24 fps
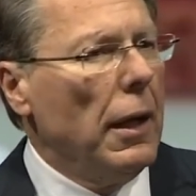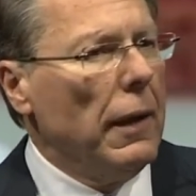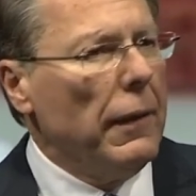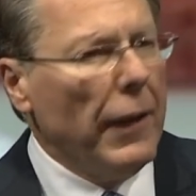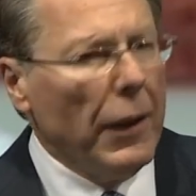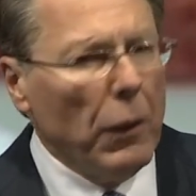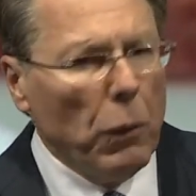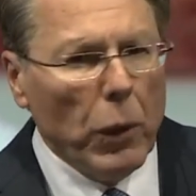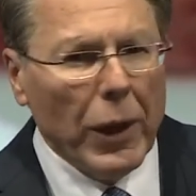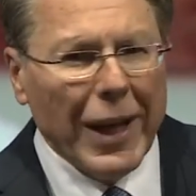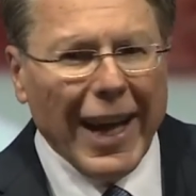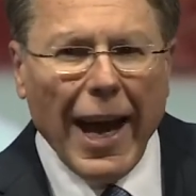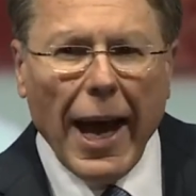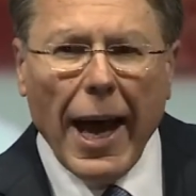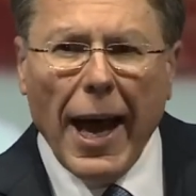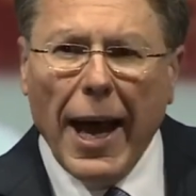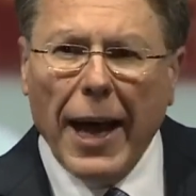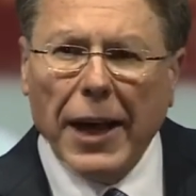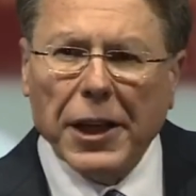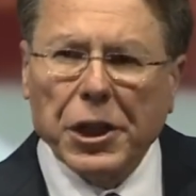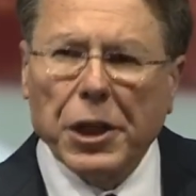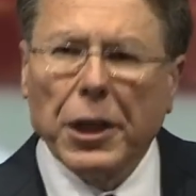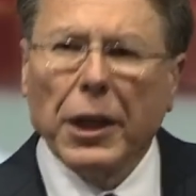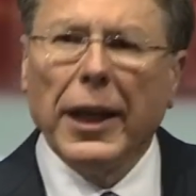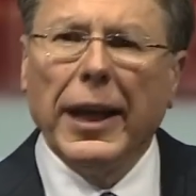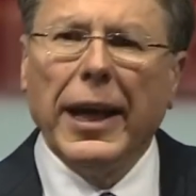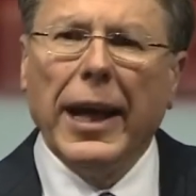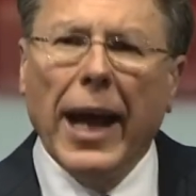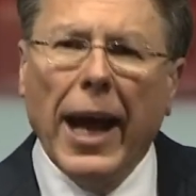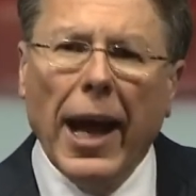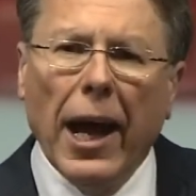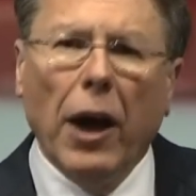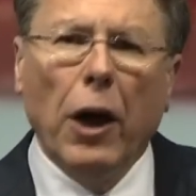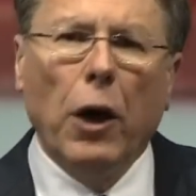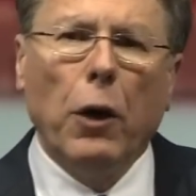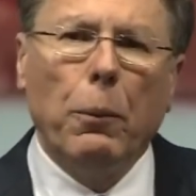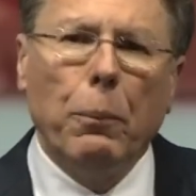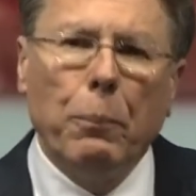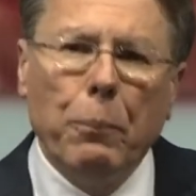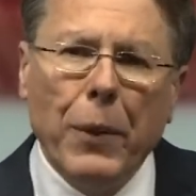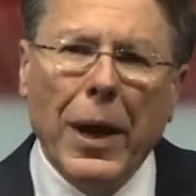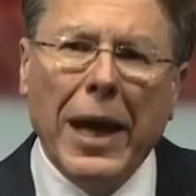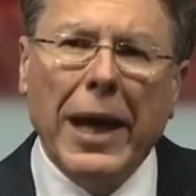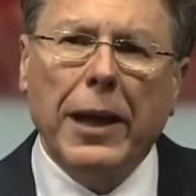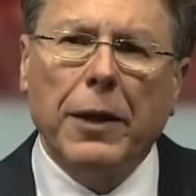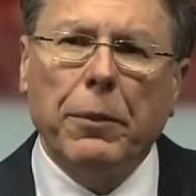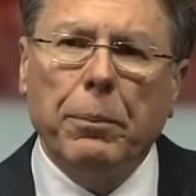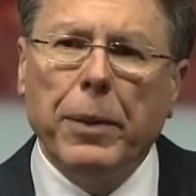that would actually help
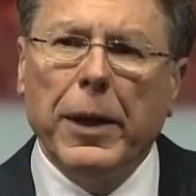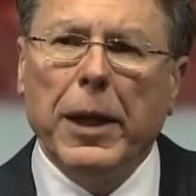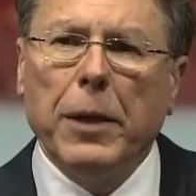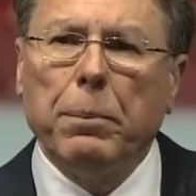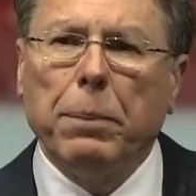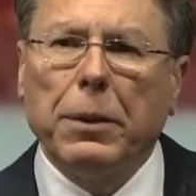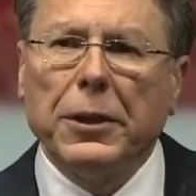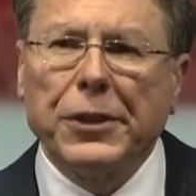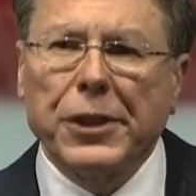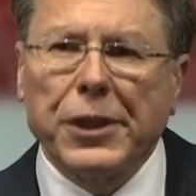make people